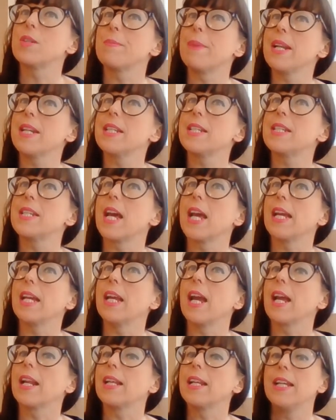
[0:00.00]
to
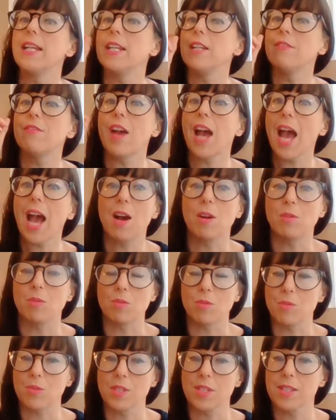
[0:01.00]
meditate, and he
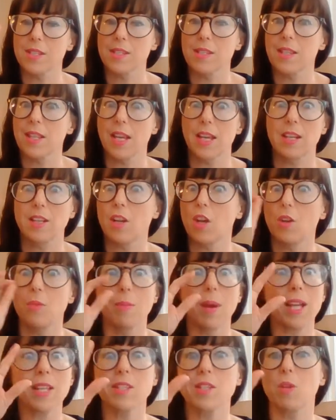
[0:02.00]
vows that no
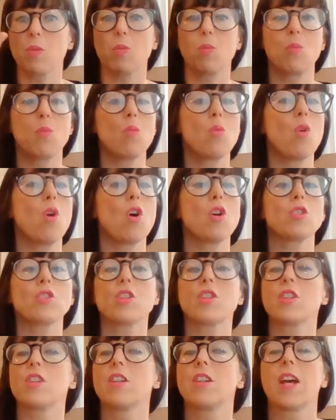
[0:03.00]
matter
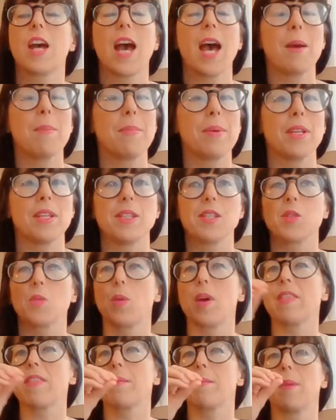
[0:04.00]
what happens,
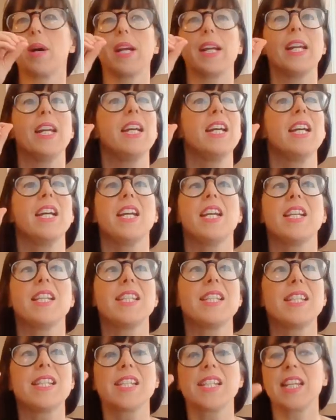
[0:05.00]
whether my
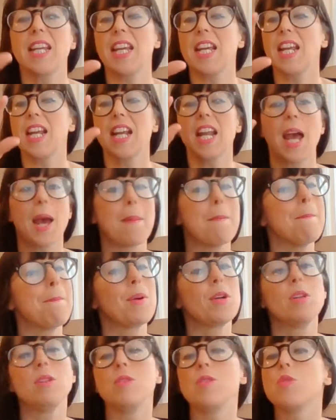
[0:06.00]
skin and
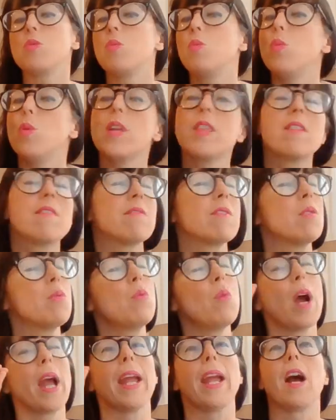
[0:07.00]
bones wither
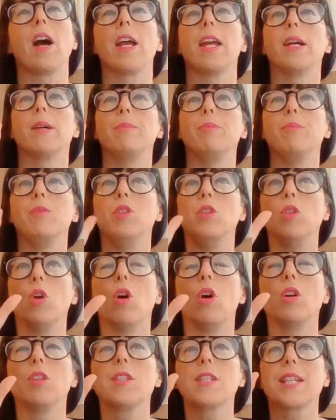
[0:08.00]
away. I am
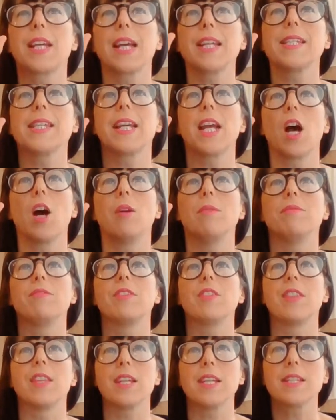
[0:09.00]
not getting up
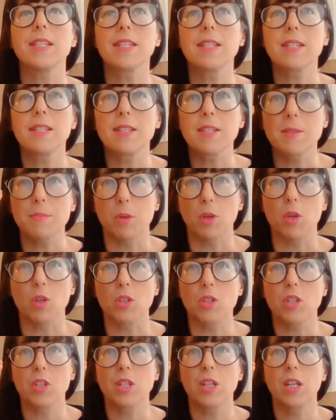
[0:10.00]
for this spot